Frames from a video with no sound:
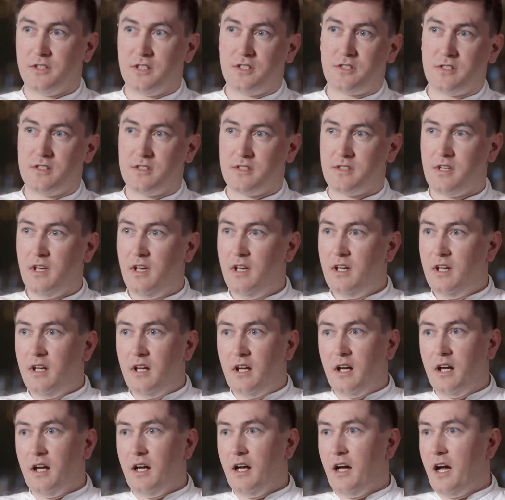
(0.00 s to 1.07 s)
dishes,
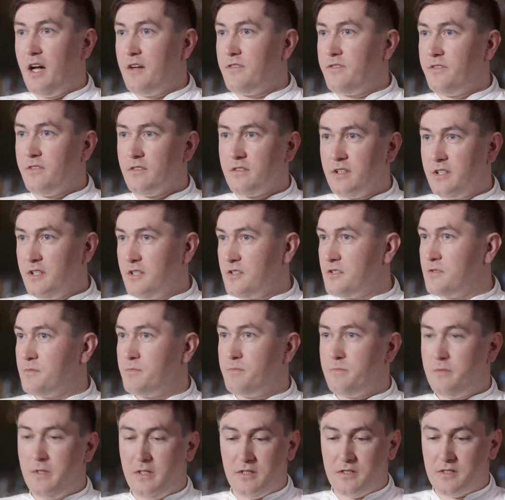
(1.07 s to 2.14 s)
uh, I feel that each,
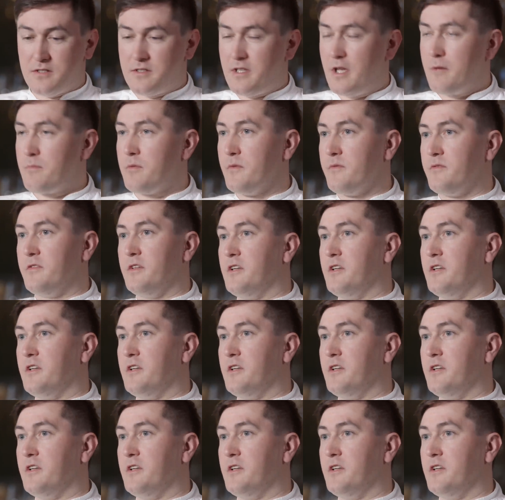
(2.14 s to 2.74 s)
each step of